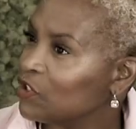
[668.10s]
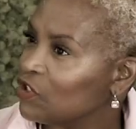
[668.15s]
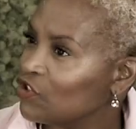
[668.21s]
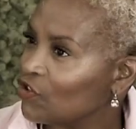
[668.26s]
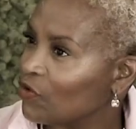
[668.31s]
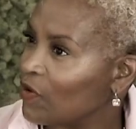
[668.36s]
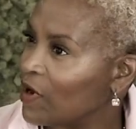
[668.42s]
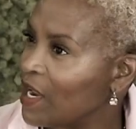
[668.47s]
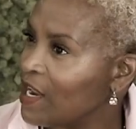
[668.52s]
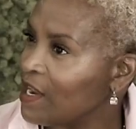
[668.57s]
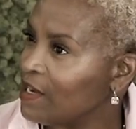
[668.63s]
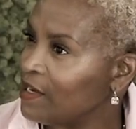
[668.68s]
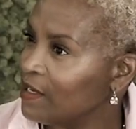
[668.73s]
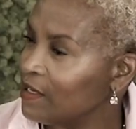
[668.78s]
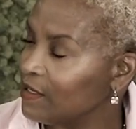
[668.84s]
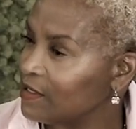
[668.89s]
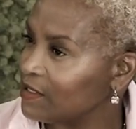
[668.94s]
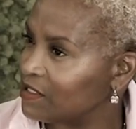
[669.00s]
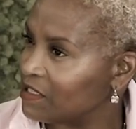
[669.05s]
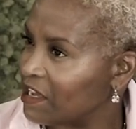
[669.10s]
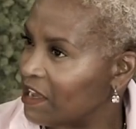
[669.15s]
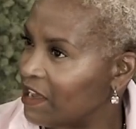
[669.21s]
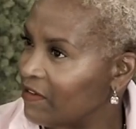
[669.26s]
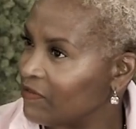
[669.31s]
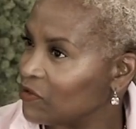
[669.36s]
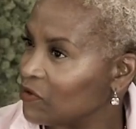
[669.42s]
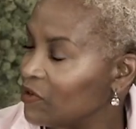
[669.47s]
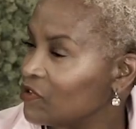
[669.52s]
to train
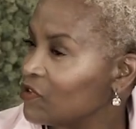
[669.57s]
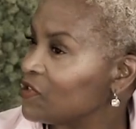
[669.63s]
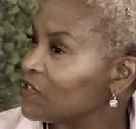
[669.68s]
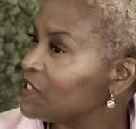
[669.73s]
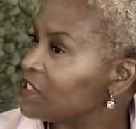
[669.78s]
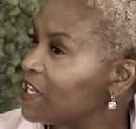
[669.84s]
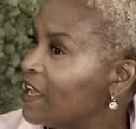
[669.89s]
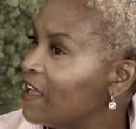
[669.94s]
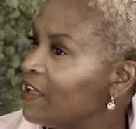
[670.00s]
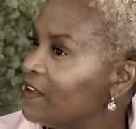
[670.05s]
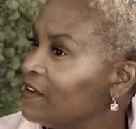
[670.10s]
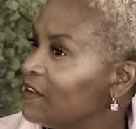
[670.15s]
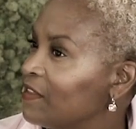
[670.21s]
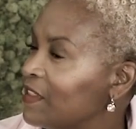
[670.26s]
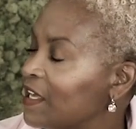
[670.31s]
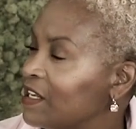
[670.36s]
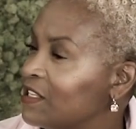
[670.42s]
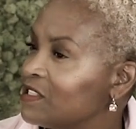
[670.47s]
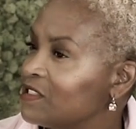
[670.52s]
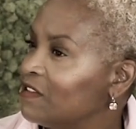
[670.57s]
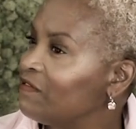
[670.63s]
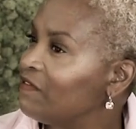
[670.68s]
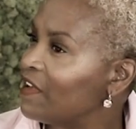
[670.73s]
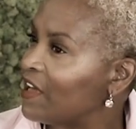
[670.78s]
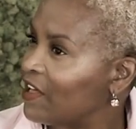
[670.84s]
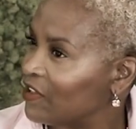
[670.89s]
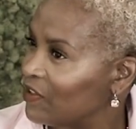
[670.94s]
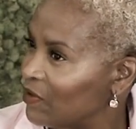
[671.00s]
staff to understand that it's the
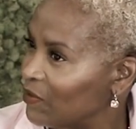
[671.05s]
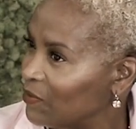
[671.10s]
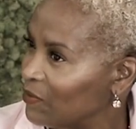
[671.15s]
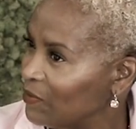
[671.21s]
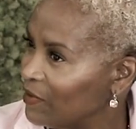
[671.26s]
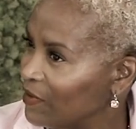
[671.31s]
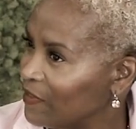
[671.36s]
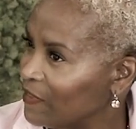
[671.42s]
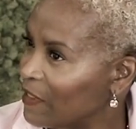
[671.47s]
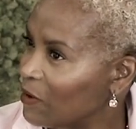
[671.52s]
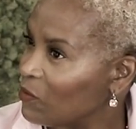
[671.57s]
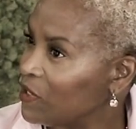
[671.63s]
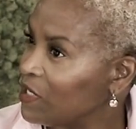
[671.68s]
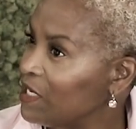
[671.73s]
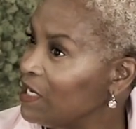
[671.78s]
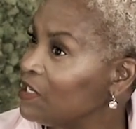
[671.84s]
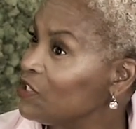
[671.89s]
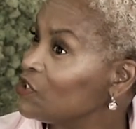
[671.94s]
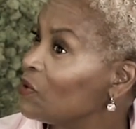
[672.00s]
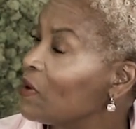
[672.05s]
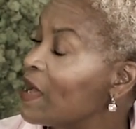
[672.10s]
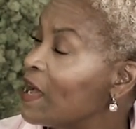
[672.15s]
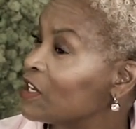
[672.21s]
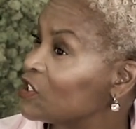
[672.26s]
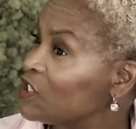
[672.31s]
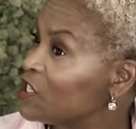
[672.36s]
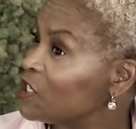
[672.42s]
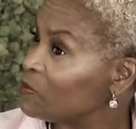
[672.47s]
value that we need to
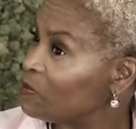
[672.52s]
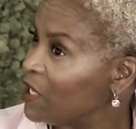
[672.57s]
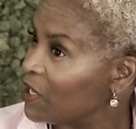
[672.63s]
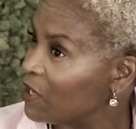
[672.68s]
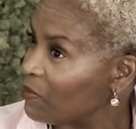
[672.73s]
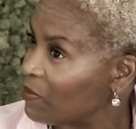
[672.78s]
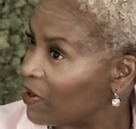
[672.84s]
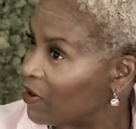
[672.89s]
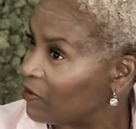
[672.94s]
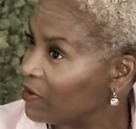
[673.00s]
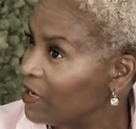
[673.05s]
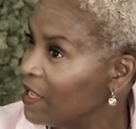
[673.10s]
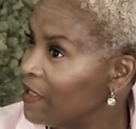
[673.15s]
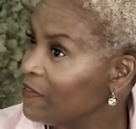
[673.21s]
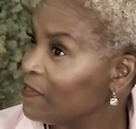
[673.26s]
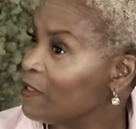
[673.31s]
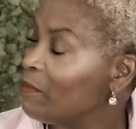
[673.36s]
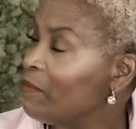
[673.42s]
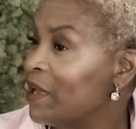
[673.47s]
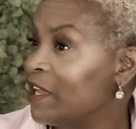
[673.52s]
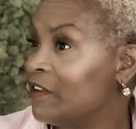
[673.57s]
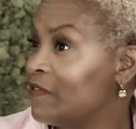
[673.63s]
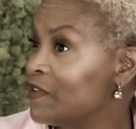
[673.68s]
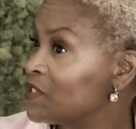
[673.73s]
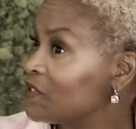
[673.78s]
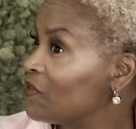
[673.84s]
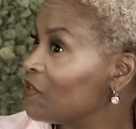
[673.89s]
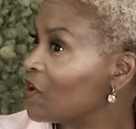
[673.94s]
actually speak about, the
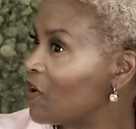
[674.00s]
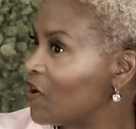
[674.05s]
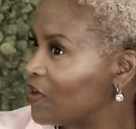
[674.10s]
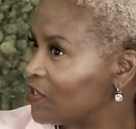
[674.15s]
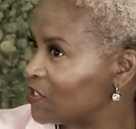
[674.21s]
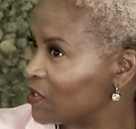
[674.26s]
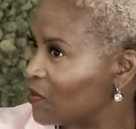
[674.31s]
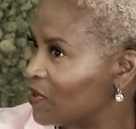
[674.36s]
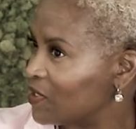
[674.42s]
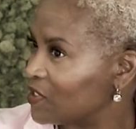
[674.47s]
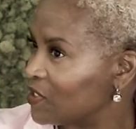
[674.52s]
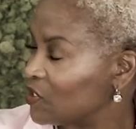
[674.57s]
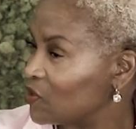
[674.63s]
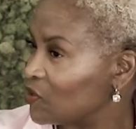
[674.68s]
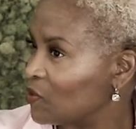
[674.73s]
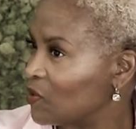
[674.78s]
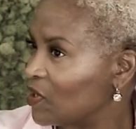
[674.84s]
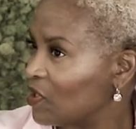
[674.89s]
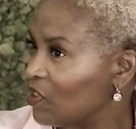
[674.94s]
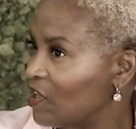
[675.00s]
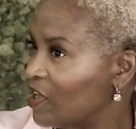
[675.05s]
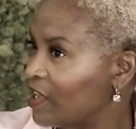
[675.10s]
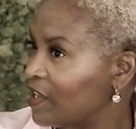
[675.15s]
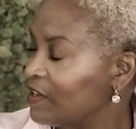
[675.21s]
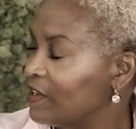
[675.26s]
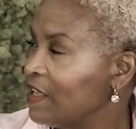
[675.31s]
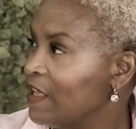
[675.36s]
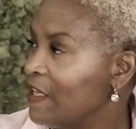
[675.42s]
benefits and the consequences to a
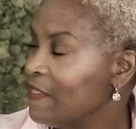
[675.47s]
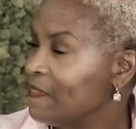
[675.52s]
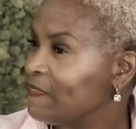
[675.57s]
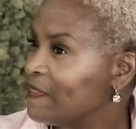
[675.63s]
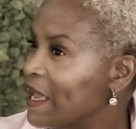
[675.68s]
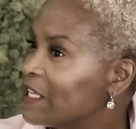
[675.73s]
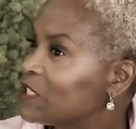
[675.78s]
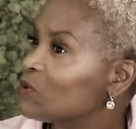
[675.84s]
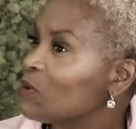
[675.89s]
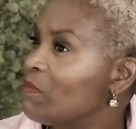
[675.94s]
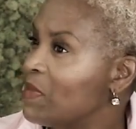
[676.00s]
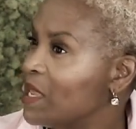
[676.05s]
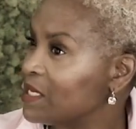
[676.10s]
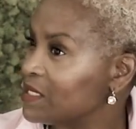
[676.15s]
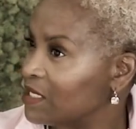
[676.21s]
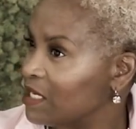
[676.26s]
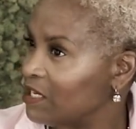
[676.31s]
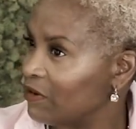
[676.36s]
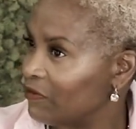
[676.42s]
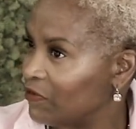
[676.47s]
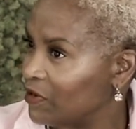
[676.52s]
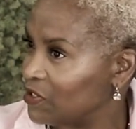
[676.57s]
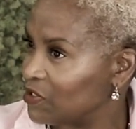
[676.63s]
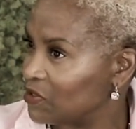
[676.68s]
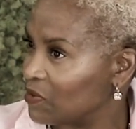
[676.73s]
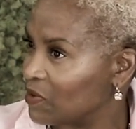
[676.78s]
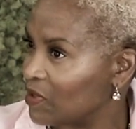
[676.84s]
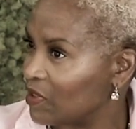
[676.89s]
client, that's what makes the
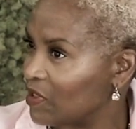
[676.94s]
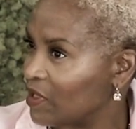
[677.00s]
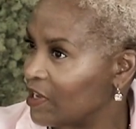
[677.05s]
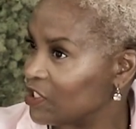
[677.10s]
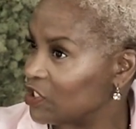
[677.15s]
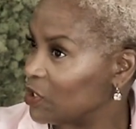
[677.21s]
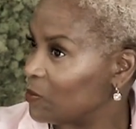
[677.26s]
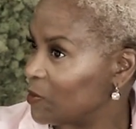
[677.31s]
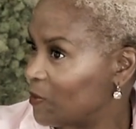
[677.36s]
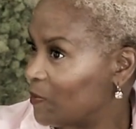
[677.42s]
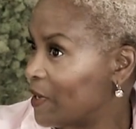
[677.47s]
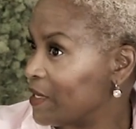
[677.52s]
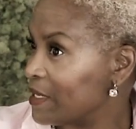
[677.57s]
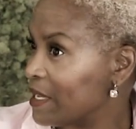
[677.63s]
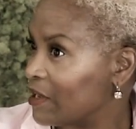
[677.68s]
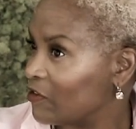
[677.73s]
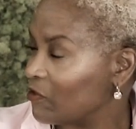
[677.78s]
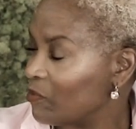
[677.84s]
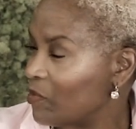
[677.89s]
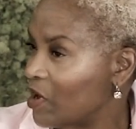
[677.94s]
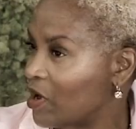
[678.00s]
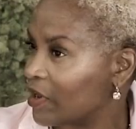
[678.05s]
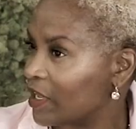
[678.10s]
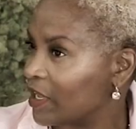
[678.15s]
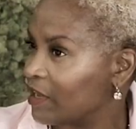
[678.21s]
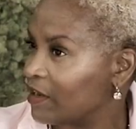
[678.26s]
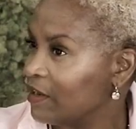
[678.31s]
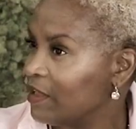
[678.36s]
difference to a client to spend out of
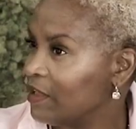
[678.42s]
pocket.